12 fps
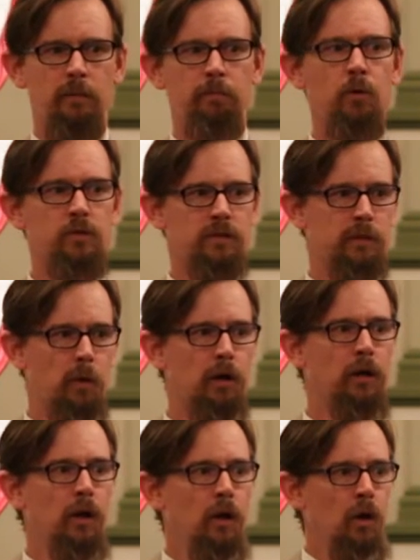most of them
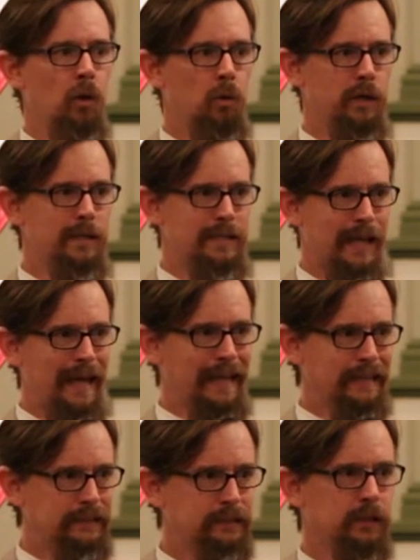are. What is
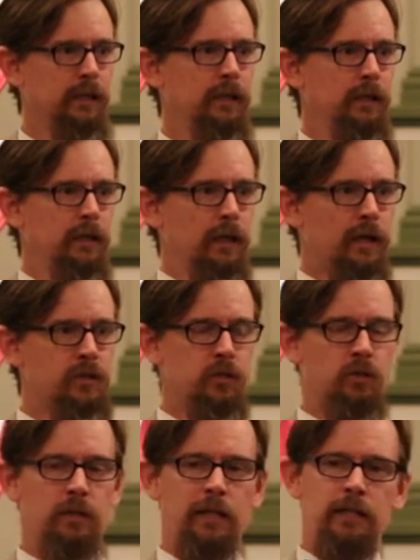X? And
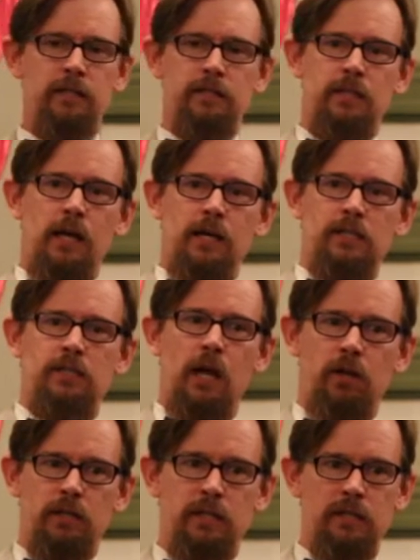so they discuss
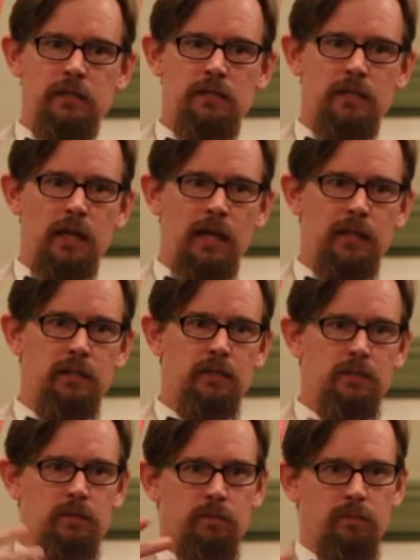Socrates
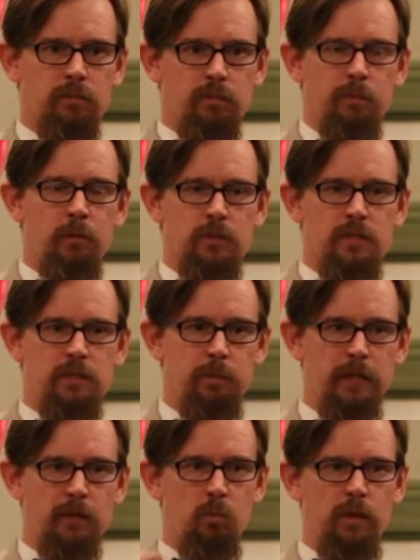and the person
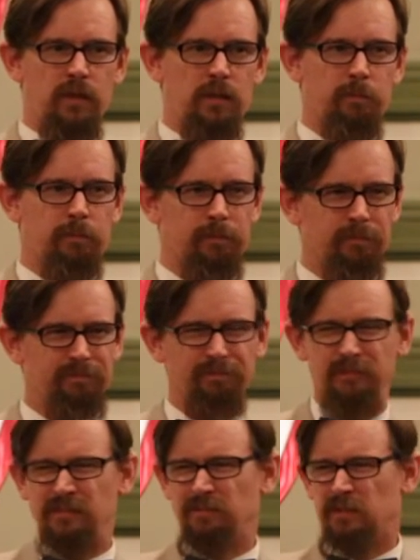speaking with him.
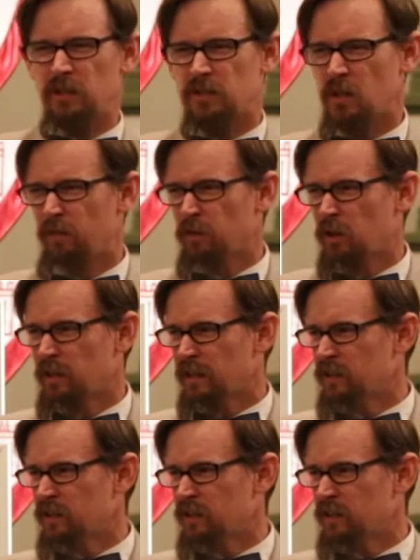It's often called an